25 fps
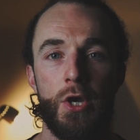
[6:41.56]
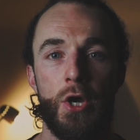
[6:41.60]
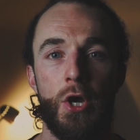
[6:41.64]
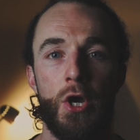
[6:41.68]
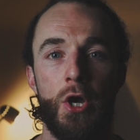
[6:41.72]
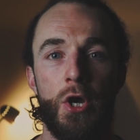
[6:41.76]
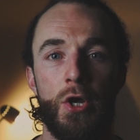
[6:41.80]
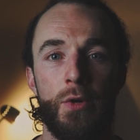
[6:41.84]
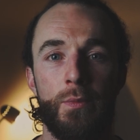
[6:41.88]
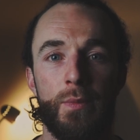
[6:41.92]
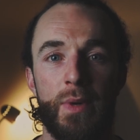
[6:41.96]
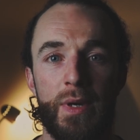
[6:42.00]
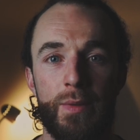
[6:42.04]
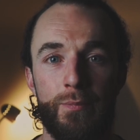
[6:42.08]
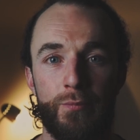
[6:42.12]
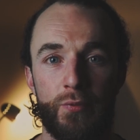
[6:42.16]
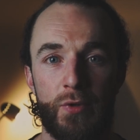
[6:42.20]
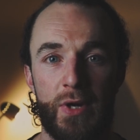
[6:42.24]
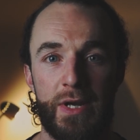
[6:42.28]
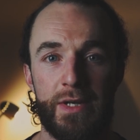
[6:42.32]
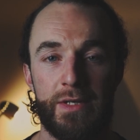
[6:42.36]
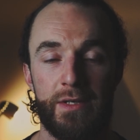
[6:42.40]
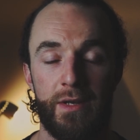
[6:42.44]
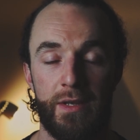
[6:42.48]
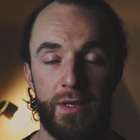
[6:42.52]
earn my
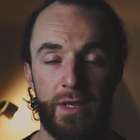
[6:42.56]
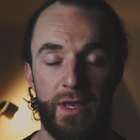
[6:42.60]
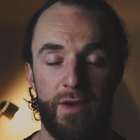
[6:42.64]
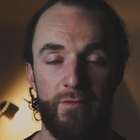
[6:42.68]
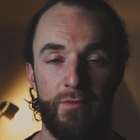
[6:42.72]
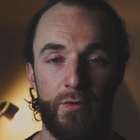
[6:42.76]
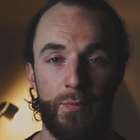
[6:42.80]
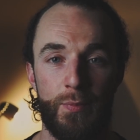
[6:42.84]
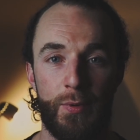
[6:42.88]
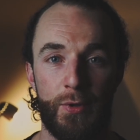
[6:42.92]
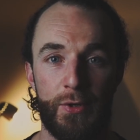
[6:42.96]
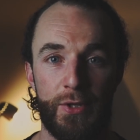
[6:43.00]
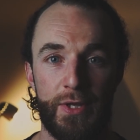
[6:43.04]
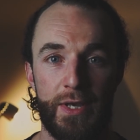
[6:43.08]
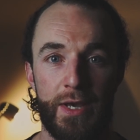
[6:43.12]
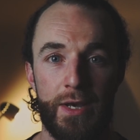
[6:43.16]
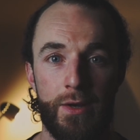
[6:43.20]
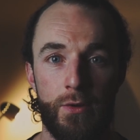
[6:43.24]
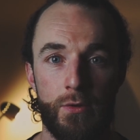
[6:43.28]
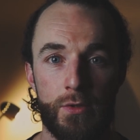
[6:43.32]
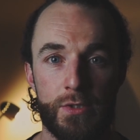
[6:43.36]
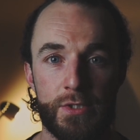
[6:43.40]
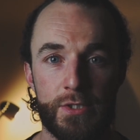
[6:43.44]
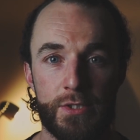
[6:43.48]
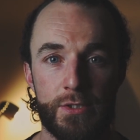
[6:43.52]
bread like everybody
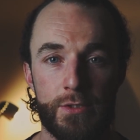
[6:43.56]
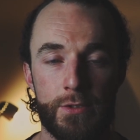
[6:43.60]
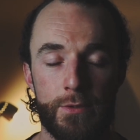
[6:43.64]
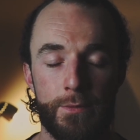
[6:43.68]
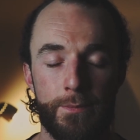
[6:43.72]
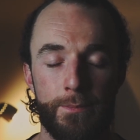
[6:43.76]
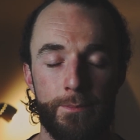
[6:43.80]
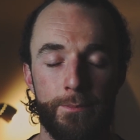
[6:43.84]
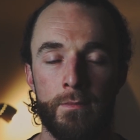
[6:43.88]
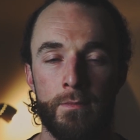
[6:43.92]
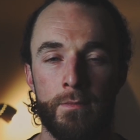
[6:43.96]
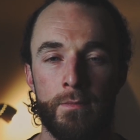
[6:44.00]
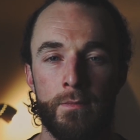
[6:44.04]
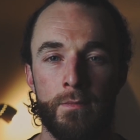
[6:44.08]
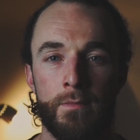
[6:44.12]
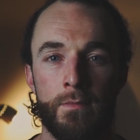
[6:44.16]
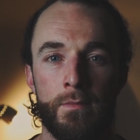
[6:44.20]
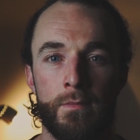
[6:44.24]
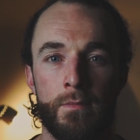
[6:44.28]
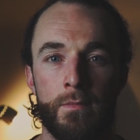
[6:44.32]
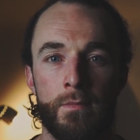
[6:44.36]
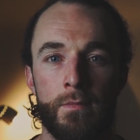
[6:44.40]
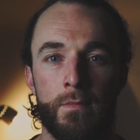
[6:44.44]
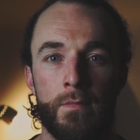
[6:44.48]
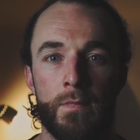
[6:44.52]
else?
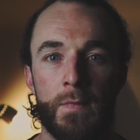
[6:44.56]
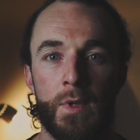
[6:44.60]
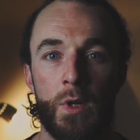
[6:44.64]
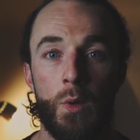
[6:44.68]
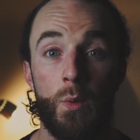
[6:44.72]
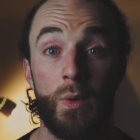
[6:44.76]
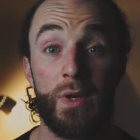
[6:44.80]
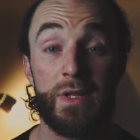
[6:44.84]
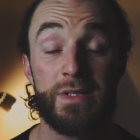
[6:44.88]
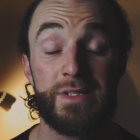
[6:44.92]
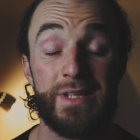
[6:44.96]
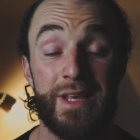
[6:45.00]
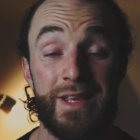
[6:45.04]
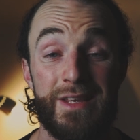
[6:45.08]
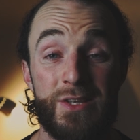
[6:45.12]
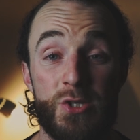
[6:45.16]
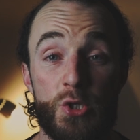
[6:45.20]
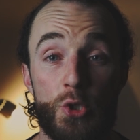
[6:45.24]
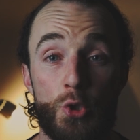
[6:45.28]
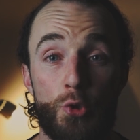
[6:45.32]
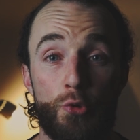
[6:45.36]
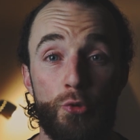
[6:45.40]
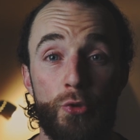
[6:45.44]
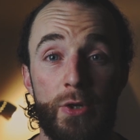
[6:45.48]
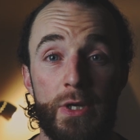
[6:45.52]
Well, it takes
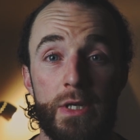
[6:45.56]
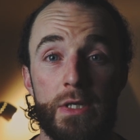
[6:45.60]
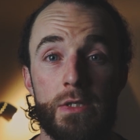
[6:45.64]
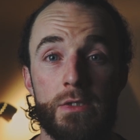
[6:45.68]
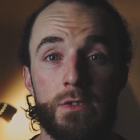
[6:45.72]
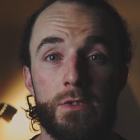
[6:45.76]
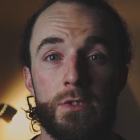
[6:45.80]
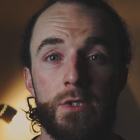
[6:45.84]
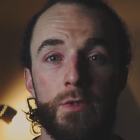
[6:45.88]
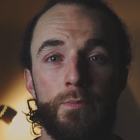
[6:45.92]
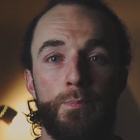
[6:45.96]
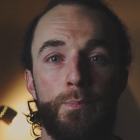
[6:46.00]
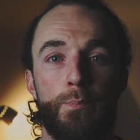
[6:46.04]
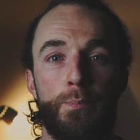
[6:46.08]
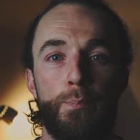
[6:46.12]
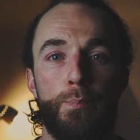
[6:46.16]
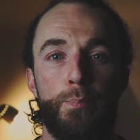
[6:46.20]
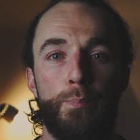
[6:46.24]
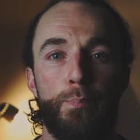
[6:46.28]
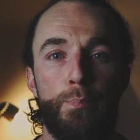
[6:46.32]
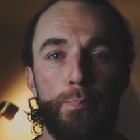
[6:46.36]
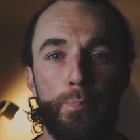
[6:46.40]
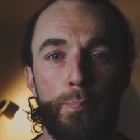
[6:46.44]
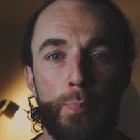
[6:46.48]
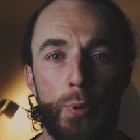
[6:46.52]
grit to
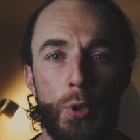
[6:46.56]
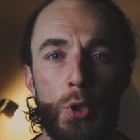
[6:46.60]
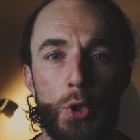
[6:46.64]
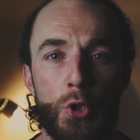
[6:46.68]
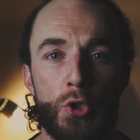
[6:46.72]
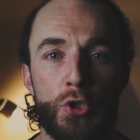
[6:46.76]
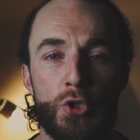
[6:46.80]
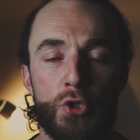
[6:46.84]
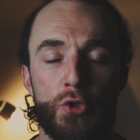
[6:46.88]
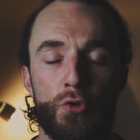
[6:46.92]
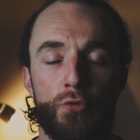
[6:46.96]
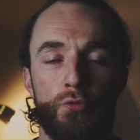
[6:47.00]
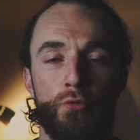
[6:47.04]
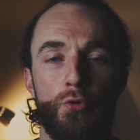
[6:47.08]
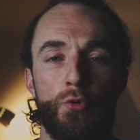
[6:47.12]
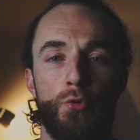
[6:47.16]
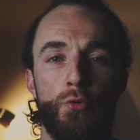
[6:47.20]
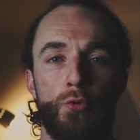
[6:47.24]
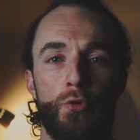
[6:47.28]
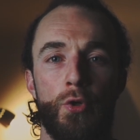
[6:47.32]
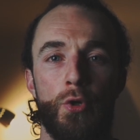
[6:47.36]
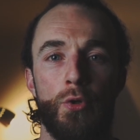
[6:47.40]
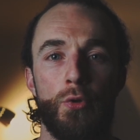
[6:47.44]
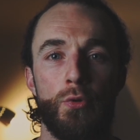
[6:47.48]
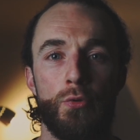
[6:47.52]
push
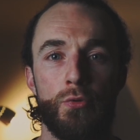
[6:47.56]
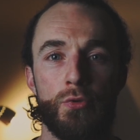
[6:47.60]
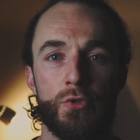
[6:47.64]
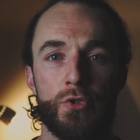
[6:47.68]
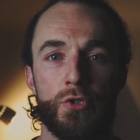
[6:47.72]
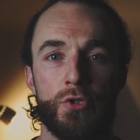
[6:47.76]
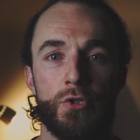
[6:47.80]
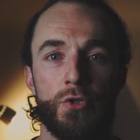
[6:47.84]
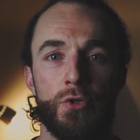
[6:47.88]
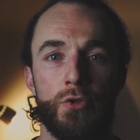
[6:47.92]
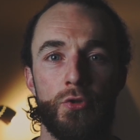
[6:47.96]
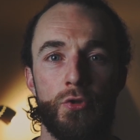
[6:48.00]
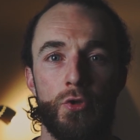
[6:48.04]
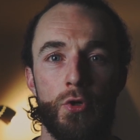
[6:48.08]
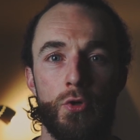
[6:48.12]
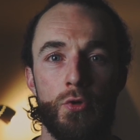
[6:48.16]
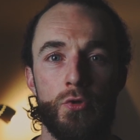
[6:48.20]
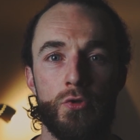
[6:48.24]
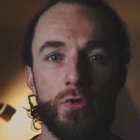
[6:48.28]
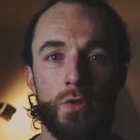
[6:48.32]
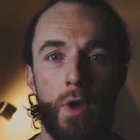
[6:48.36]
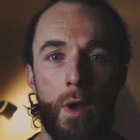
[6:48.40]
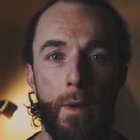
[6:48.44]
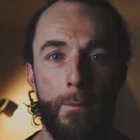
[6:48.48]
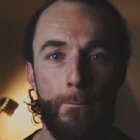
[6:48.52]
through those
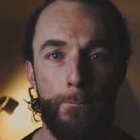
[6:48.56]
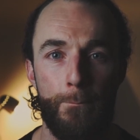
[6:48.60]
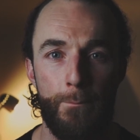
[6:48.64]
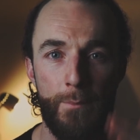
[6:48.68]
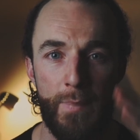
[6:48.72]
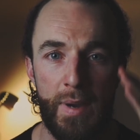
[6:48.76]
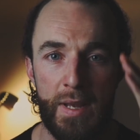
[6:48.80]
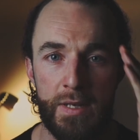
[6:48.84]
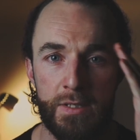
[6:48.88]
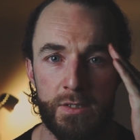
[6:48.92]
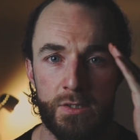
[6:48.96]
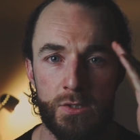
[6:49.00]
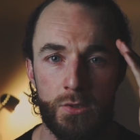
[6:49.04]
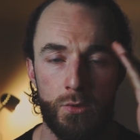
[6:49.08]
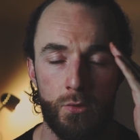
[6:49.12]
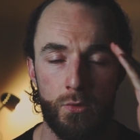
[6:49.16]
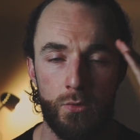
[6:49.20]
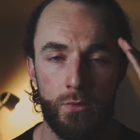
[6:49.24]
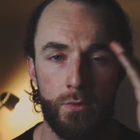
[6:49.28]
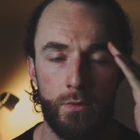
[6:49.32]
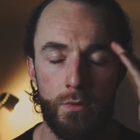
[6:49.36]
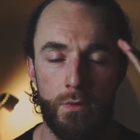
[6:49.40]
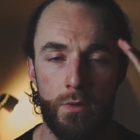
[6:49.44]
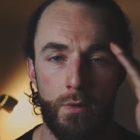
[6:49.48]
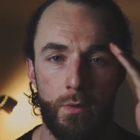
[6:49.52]

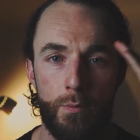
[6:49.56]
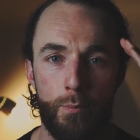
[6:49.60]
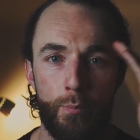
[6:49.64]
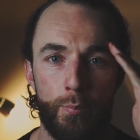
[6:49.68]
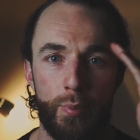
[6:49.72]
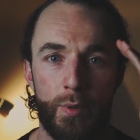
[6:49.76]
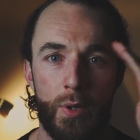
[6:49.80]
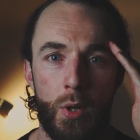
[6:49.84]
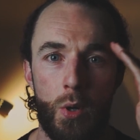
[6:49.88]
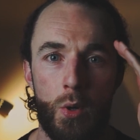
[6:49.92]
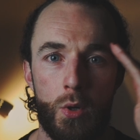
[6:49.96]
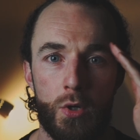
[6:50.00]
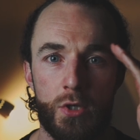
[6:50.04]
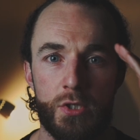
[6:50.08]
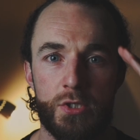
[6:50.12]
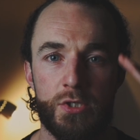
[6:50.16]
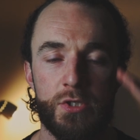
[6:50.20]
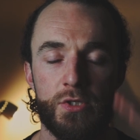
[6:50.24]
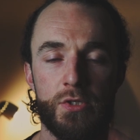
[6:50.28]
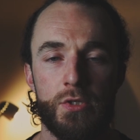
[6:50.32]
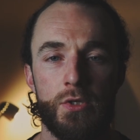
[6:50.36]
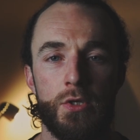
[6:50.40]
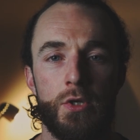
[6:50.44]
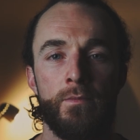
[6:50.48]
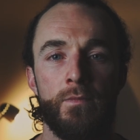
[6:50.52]
mental
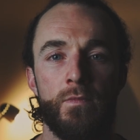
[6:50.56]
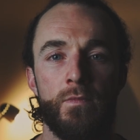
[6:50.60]
blocks,